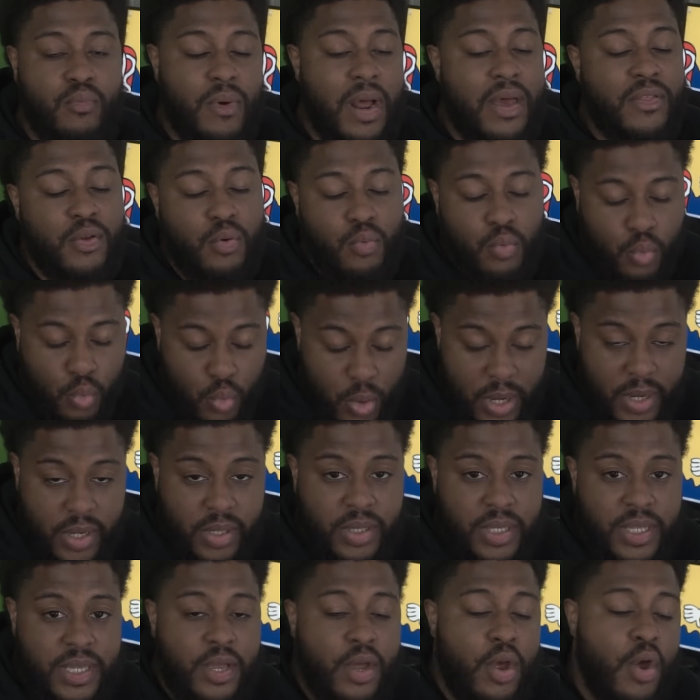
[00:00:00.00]
rather
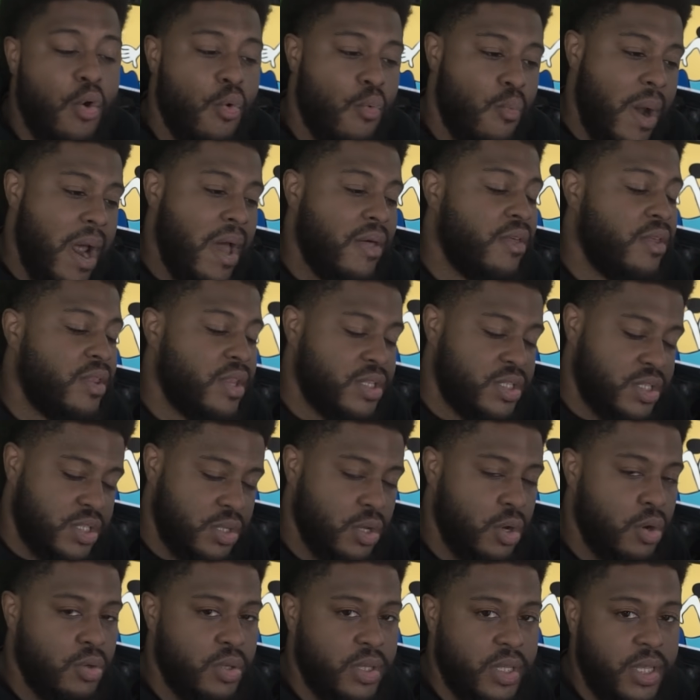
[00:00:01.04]
quickly rather than
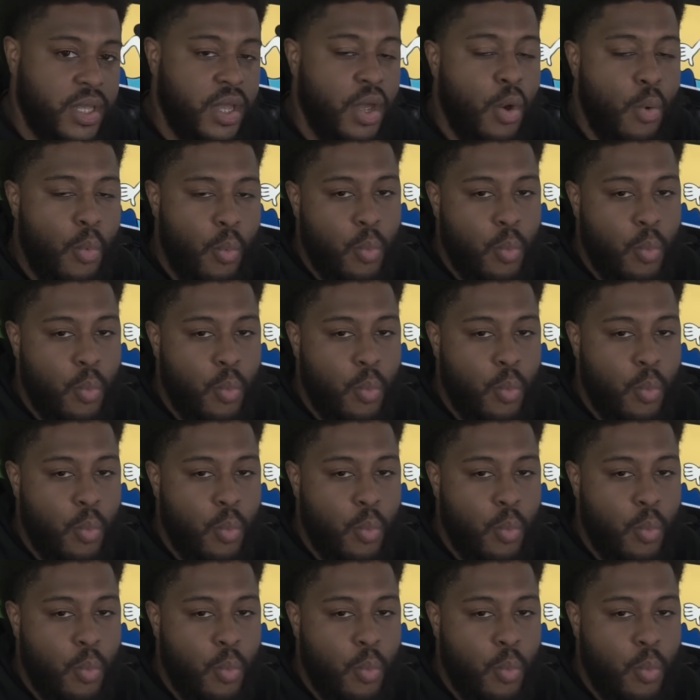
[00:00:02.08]
slowly,